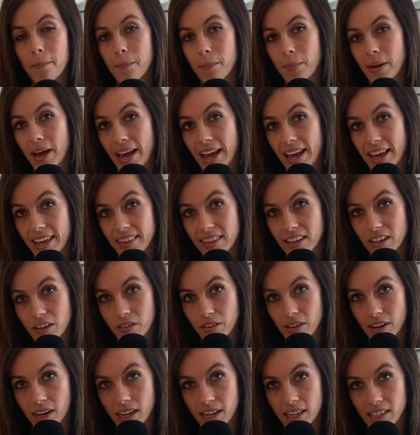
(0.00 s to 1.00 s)
by the
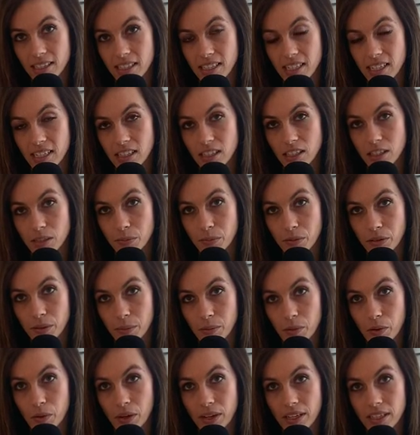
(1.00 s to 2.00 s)
United States Supreme
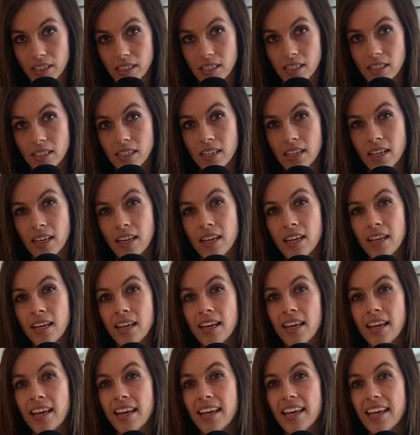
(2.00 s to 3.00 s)
Court
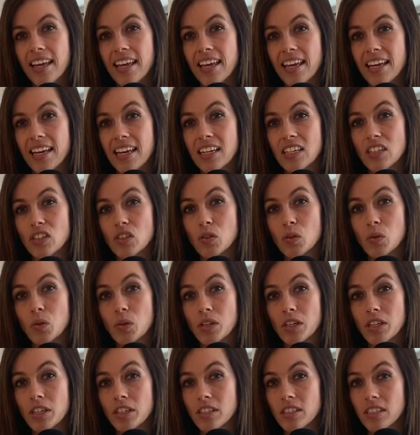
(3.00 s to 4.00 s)
and
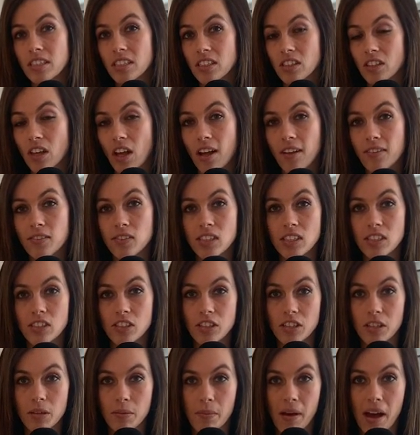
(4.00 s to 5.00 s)
ordered dissolved
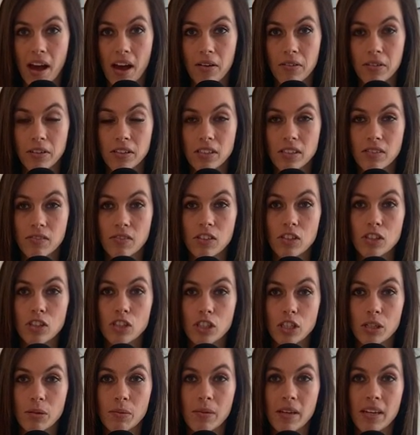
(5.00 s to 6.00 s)
under the powers of the
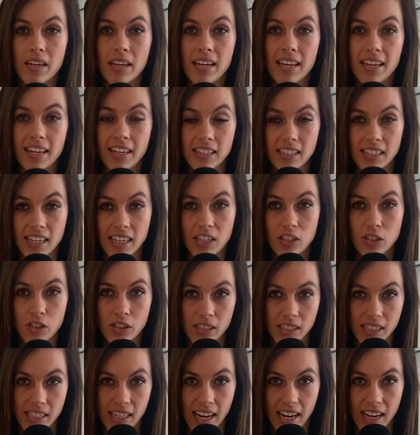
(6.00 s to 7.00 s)
Sherman
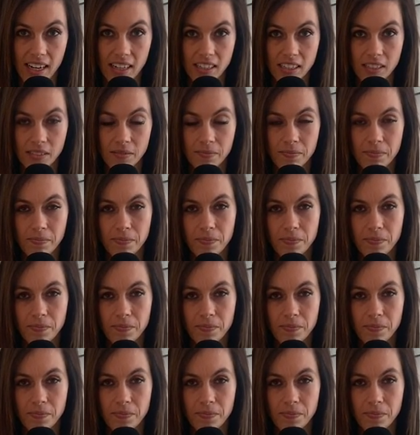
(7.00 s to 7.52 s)
Antitrust Act.